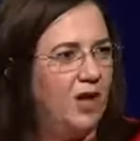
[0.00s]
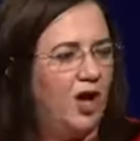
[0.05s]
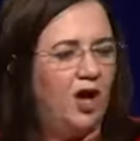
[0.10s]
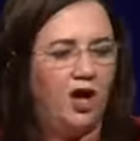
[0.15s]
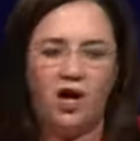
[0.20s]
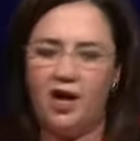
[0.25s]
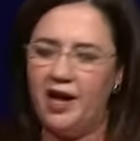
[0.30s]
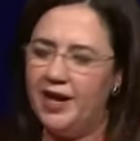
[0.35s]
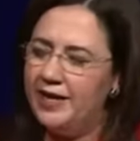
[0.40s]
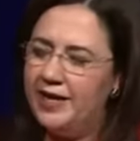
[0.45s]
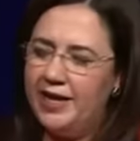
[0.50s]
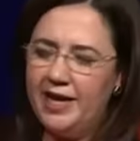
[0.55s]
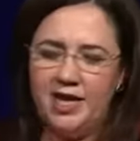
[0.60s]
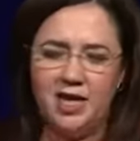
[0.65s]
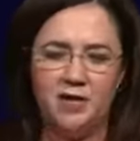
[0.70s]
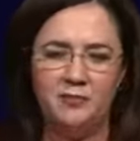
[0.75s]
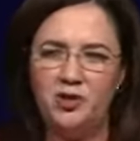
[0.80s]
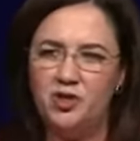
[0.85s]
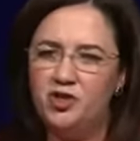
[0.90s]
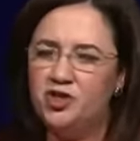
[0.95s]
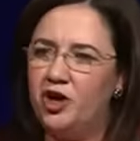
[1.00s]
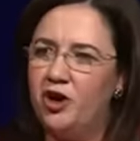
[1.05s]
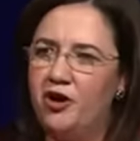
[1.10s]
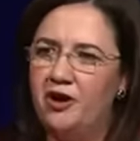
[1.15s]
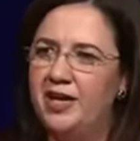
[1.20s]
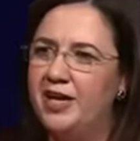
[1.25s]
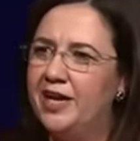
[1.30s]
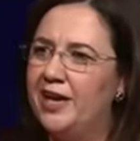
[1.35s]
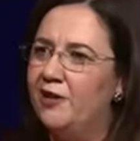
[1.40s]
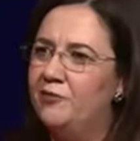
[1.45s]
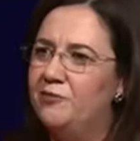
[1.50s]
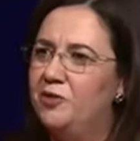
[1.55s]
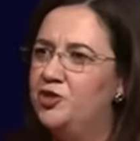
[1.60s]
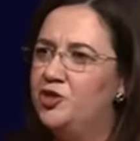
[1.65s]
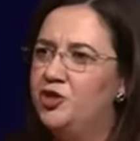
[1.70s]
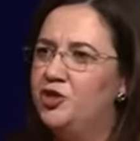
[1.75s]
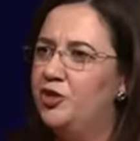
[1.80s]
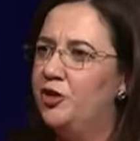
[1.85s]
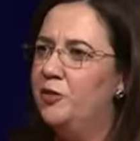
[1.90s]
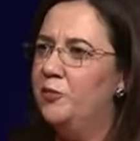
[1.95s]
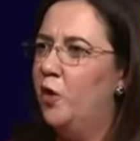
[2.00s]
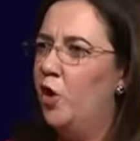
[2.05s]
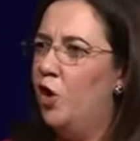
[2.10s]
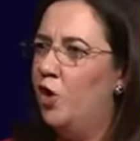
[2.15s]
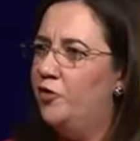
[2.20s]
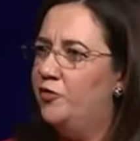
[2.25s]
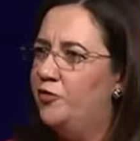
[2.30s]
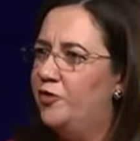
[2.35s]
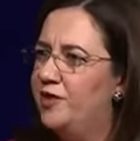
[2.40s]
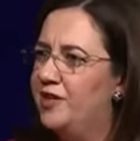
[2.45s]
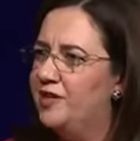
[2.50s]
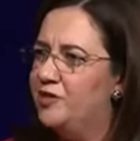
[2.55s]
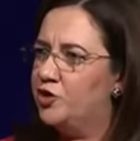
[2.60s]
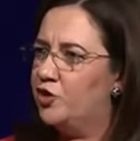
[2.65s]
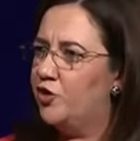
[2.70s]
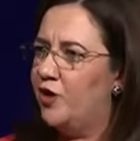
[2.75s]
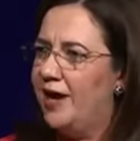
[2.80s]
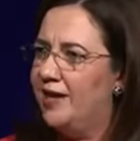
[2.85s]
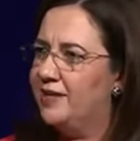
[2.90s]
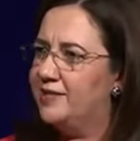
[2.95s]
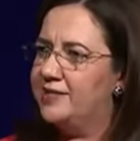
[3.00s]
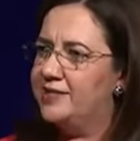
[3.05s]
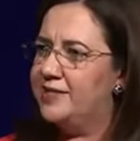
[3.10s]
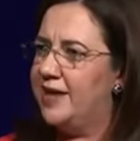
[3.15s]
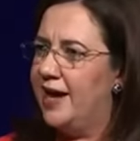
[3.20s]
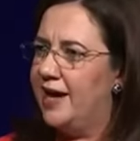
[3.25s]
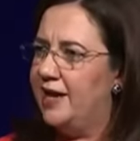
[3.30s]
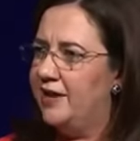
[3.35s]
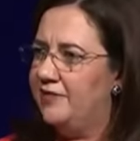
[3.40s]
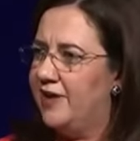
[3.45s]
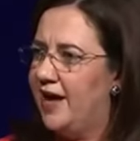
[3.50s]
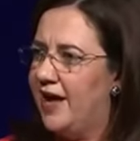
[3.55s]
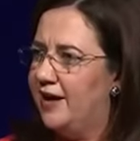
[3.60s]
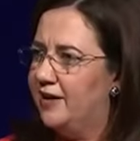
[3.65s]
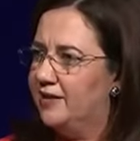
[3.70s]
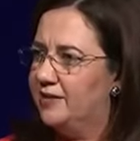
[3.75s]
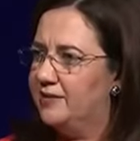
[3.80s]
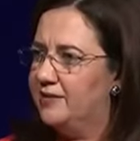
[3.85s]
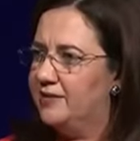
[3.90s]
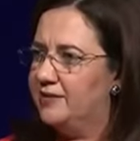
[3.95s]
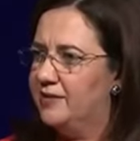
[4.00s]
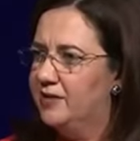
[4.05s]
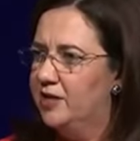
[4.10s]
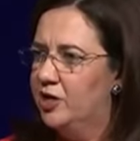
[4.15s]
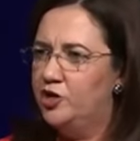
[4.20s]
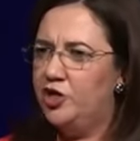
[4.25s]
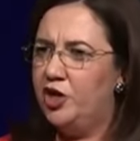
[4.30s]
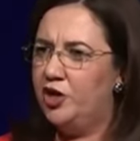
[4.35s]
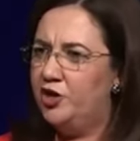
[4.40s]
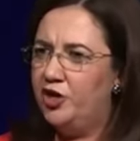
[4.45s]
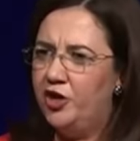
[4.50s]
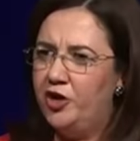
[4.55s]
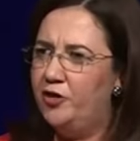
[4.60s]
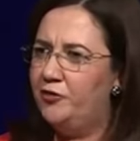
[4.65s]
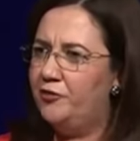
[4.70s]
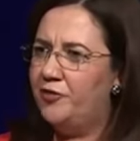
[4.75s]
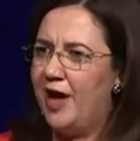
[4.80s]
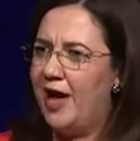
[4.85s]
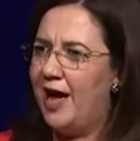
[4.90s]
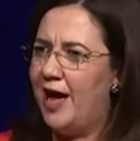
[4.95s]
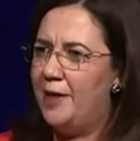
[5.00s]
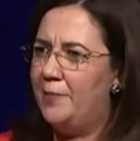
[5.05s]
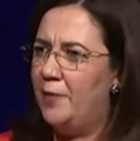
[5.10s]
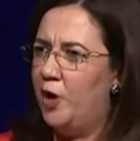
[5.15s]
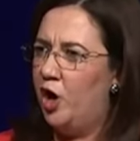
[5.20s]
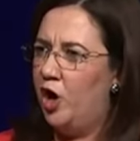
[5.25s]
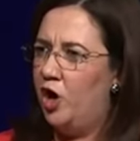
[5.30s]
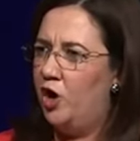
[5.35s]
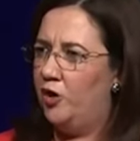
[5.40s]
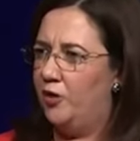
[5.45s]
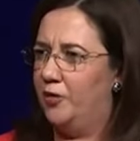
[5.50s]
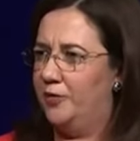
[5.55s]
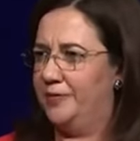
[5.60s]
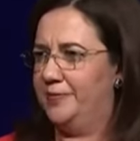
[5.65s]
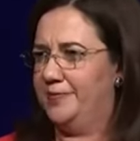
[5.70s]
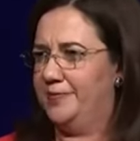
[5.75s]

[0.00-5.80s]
I need a majority government to do more for this great state of ours, to do far more.